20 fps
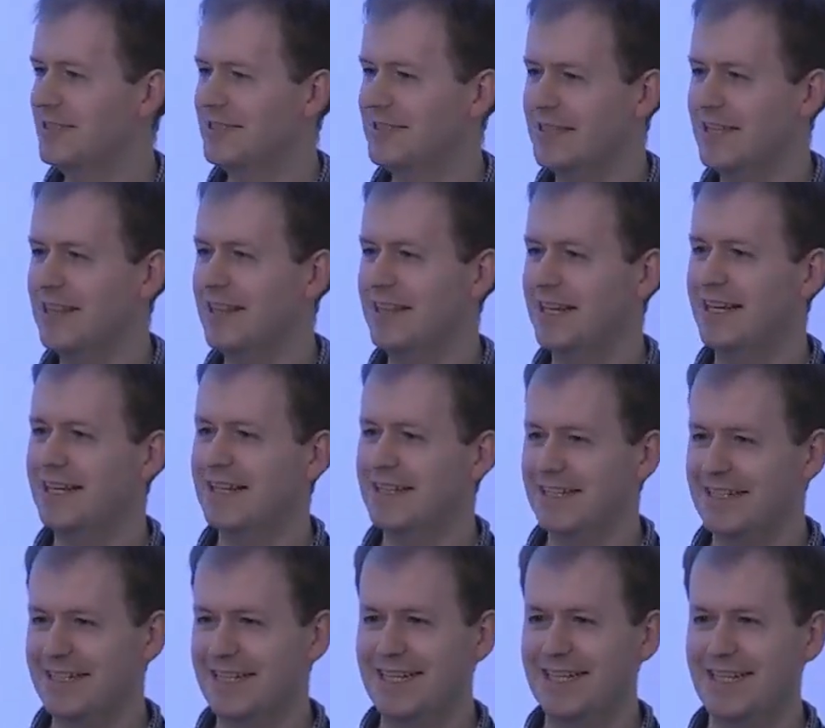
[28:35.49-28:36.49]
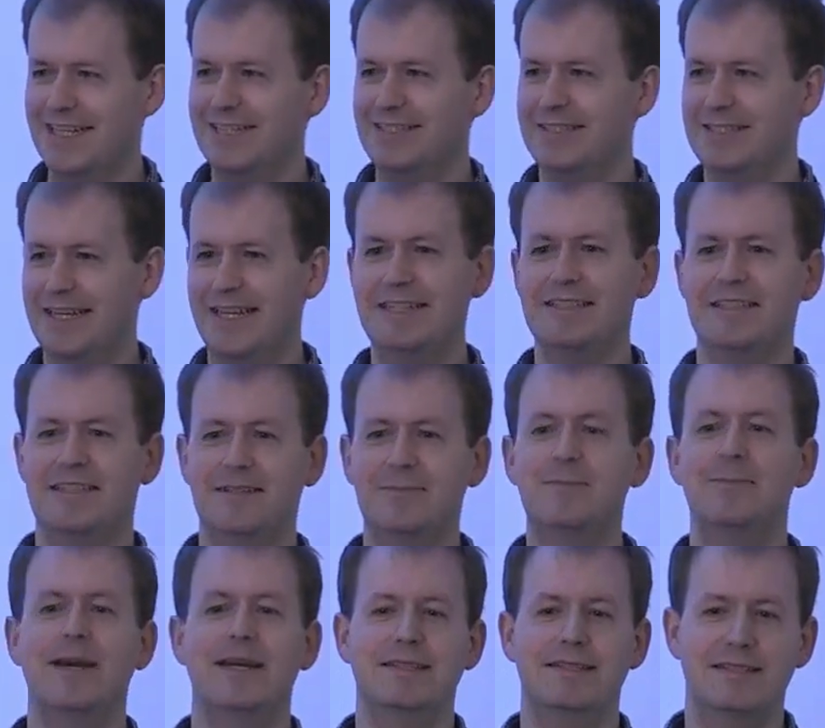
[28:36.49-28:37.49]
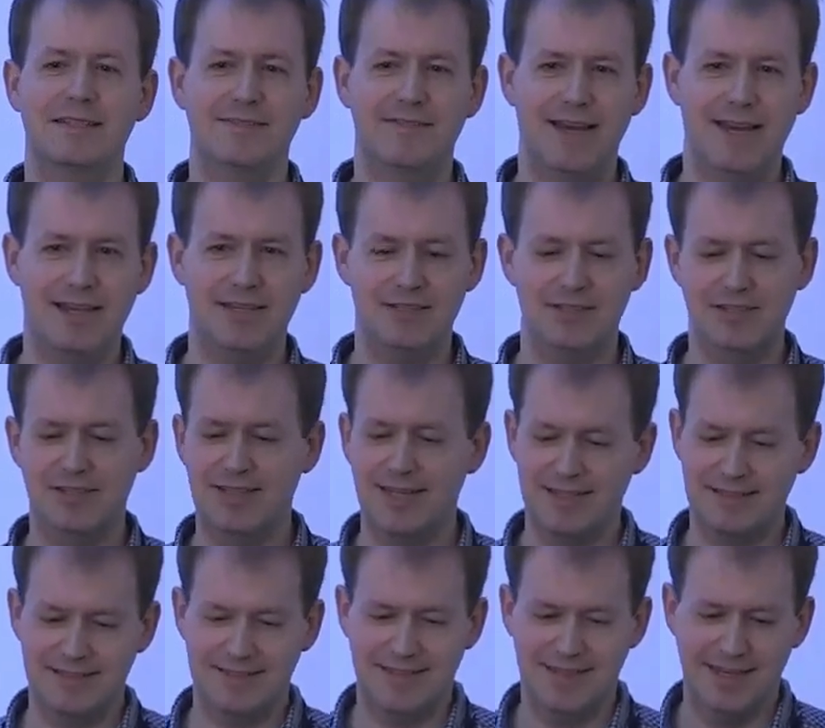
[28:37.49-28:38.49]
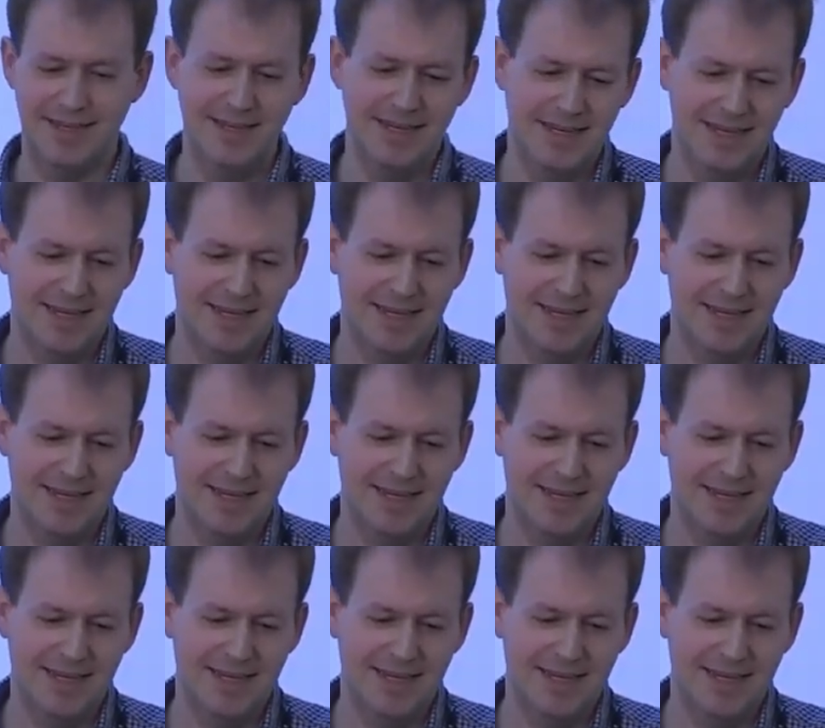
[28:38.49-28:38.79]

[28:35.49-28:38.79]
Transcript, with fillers: as the thing that is its competitive edge, and that's, a,